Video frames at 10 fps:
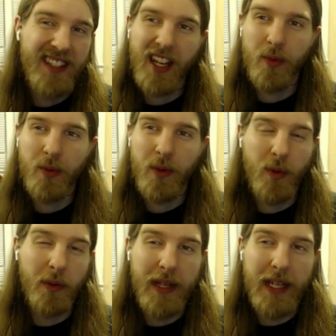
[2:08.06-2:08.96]
one will
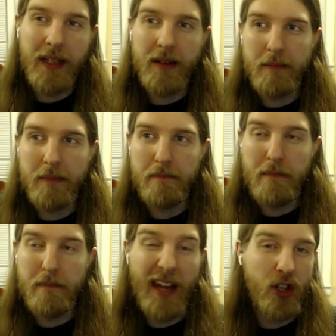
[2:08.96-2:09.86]
be
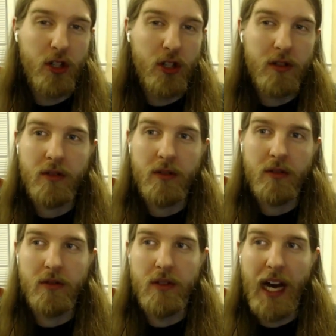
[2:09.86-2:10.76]
better.
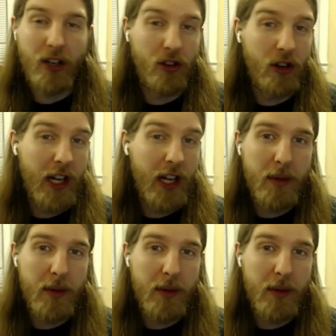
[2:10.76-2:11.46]
Not great, but better.